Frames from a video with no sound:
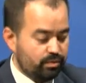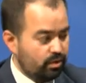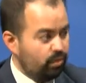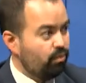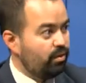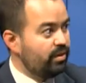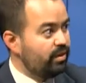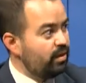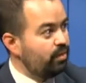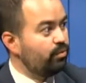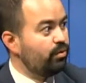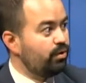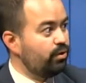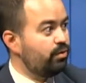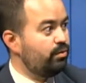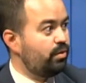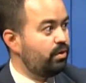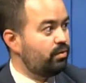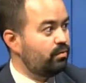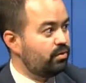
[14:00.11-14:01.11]
that what they were
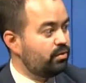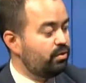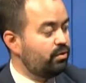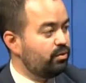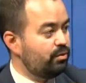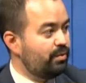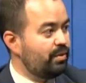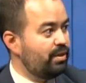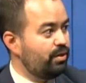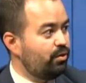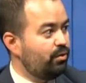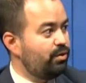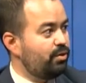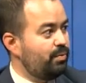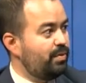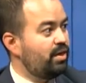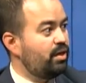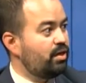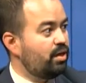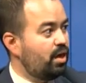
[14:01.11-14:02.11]
doing was ultimately going to
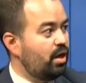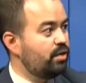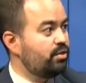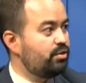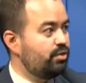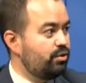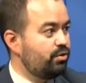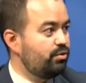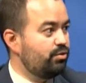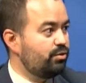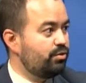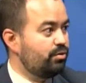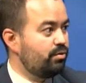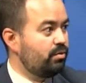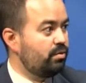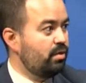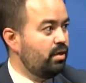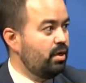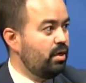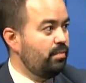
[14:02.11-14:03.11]
be
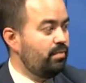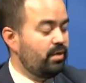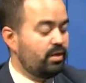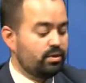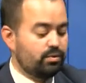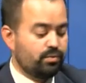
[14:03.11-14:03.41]
unconstitutional, because